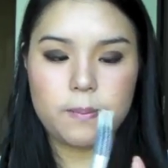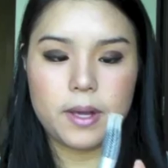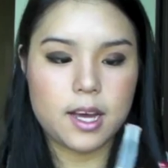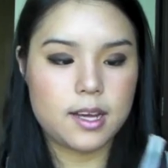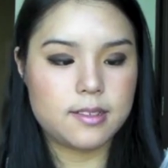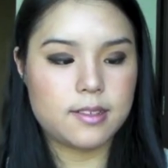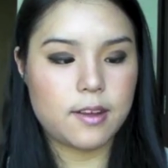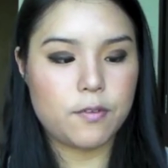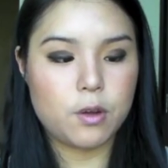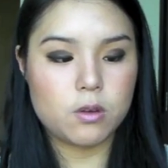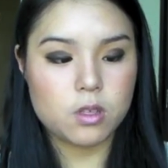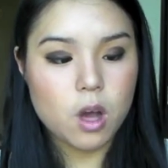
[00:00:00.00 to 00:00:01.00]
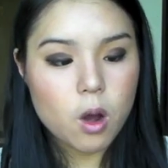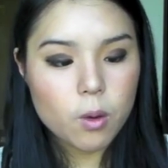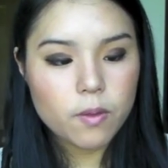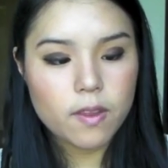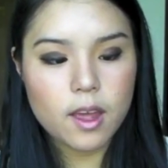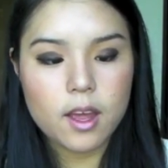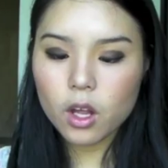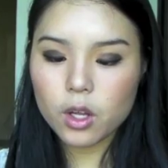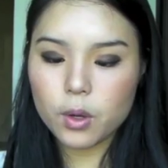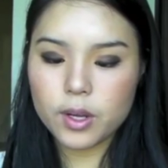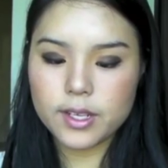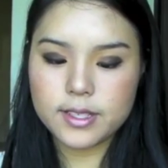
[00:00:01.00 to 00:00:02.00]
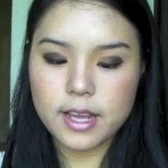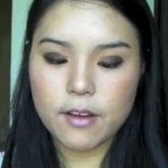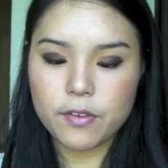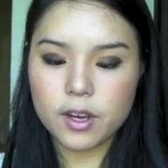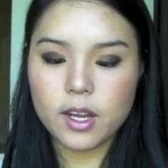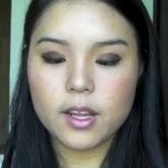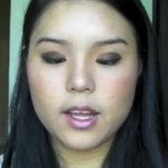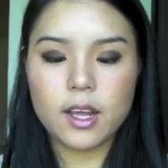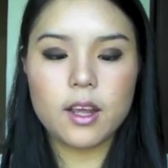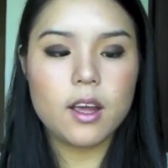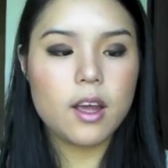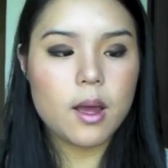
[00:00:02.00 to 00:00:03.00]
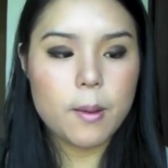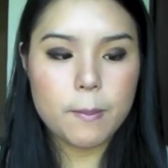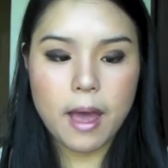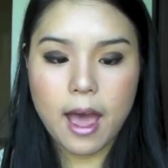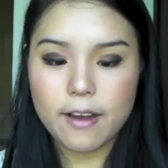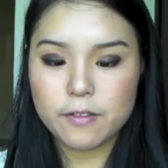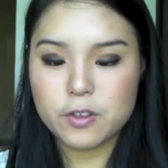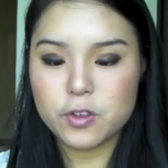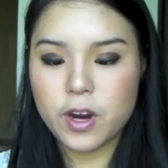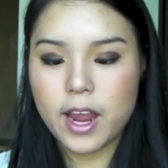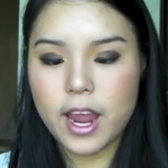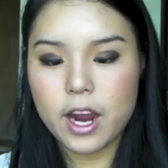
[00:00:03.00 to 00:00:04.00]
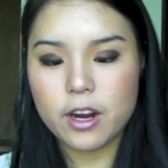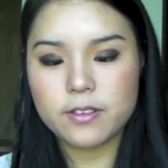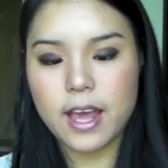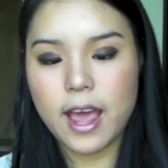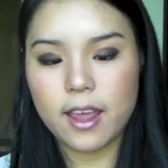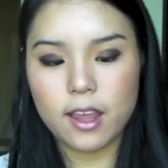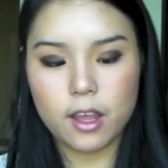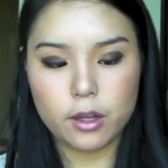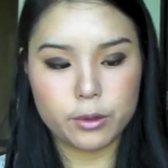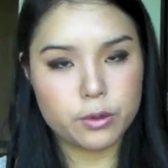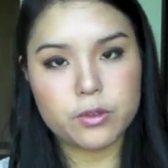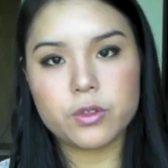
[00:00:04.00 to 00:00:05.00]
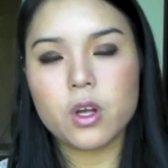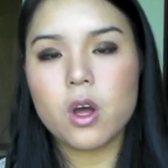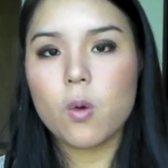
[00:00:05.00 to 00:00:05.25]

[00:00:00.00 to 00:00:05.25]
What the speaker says: because if you don't, then you could definitely have stray hairs hanging loose.